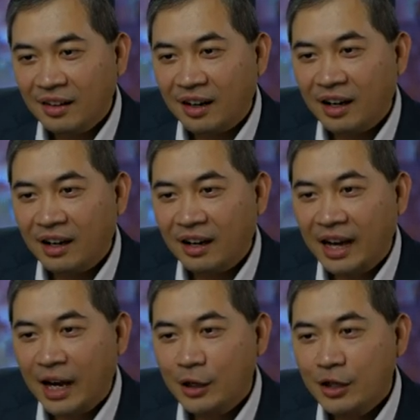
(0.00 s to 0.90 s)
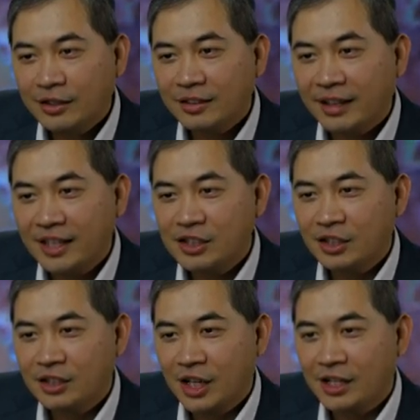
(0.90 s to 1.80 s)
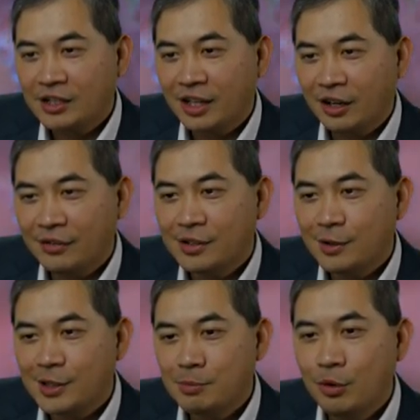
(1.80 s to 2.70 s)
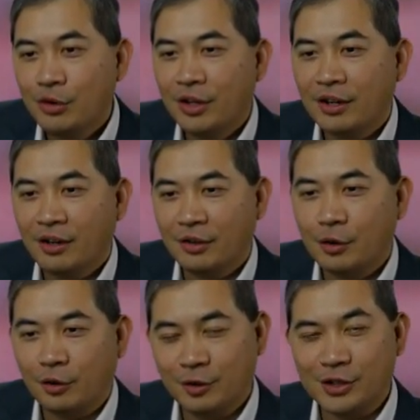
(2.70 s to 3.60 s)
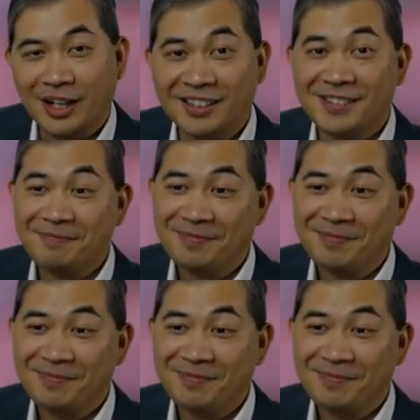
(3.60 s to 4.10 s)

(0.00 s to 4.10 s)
Uh, how do you get the light to change Kelvin so smoothly in all the coral shots?